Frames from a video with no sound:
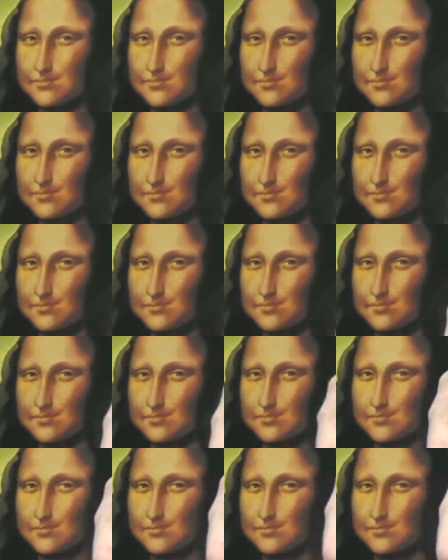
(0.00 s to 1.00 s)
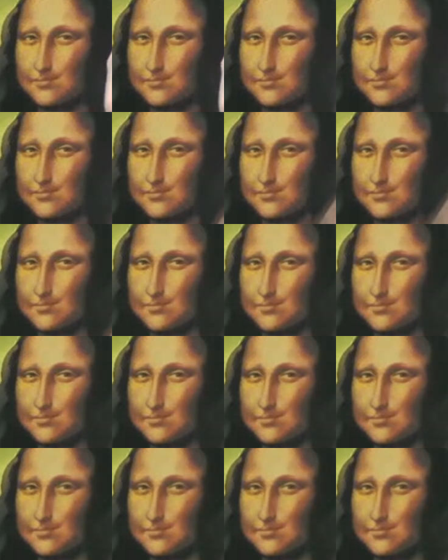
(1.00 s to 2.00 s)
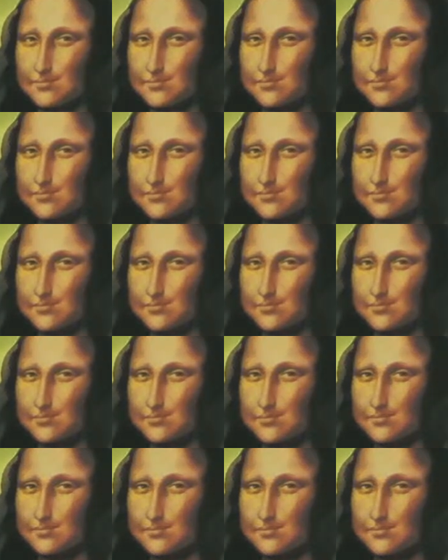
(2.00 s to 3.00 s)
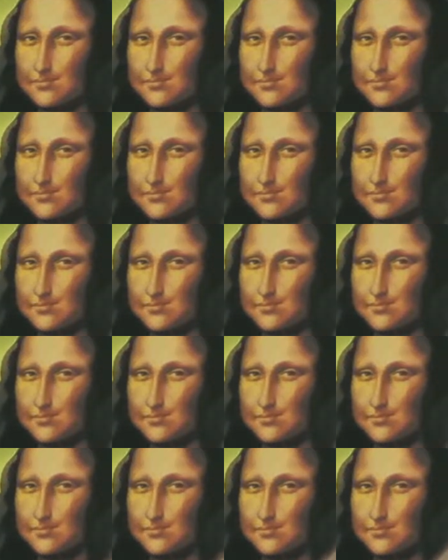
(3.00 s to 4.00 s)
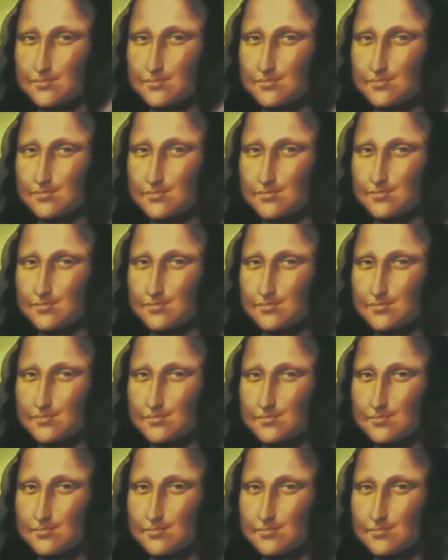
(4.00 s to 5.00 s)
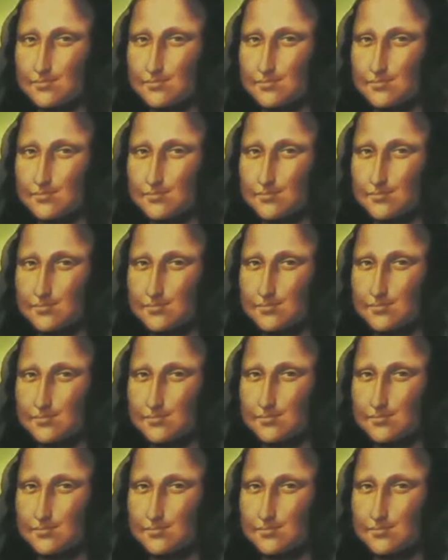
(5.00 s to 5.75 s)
This person isn't speaking.